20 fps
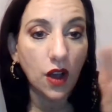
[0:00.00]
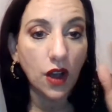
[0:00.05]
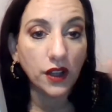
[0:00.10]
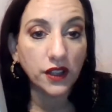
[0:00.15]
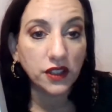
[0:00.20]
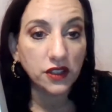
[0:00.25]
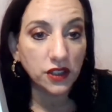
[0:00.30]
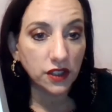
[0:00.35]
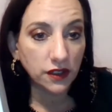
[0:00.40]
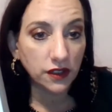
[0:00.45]
All
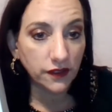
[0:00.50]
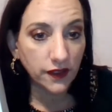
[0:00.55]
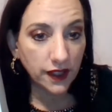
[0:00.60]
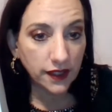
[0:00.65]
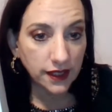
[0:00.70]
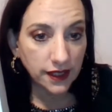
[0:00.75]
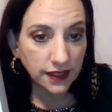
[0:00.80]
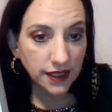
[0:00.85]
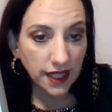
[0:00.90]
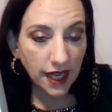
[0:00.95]
your nerve
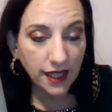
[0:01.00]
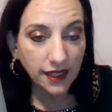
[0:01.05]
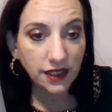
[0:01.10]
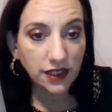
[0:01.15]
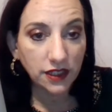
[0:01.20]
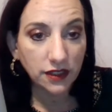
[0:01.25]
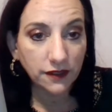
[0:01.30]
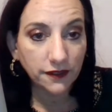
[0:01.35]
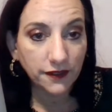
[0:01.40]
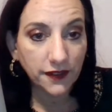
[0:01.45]
endings end
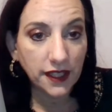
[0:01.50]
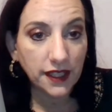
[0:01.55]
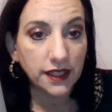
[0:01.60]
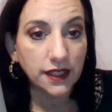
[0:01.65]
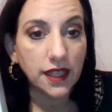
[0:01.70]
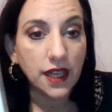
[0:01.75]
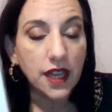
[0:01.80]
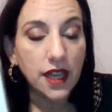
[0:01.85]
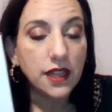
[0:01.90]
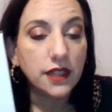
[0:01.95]
in your feet.